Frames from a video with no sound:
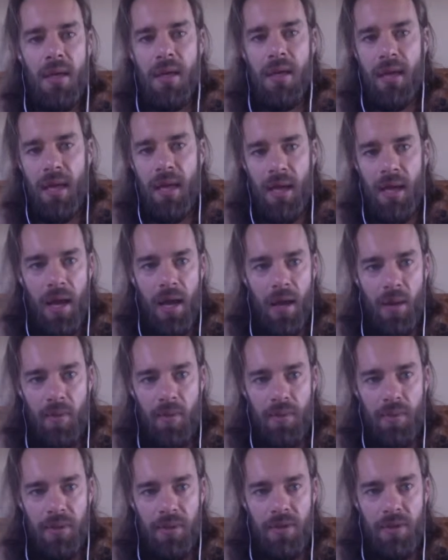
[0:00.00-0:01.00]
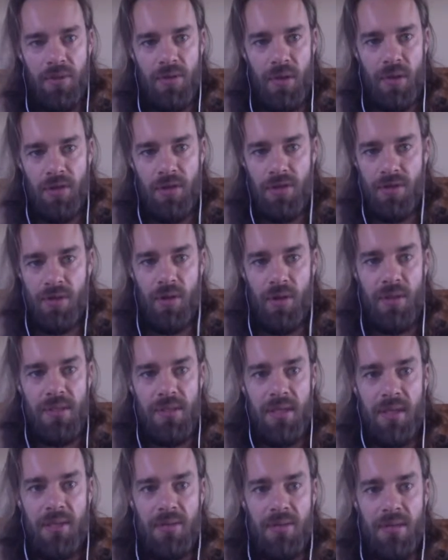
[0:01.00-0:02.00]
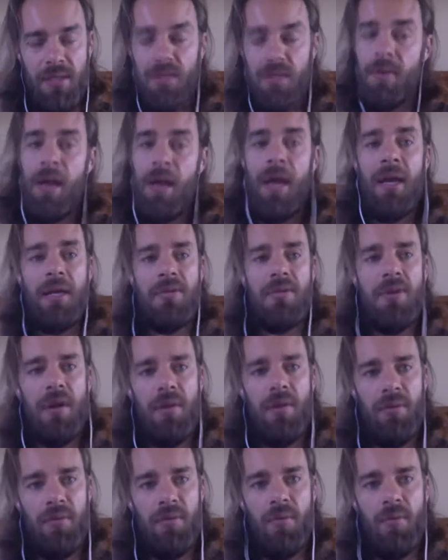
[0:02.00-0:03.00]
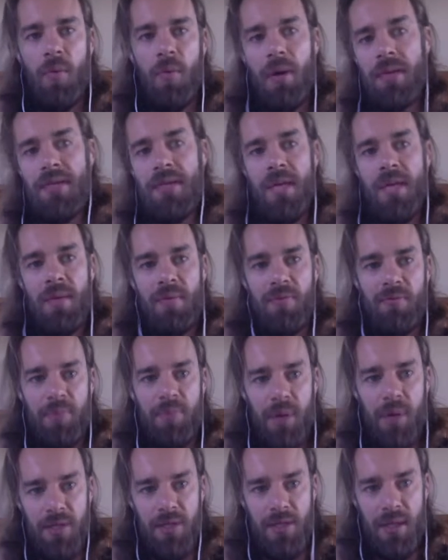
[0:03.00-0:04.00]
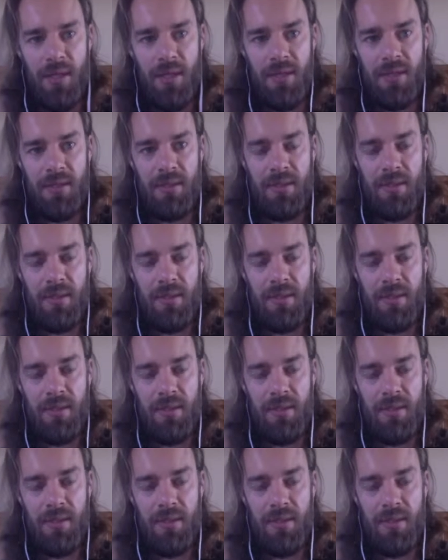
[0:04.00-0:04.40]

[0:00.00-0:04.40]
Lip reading: can help with introductions across the ecosystem, and can talk through what type of projects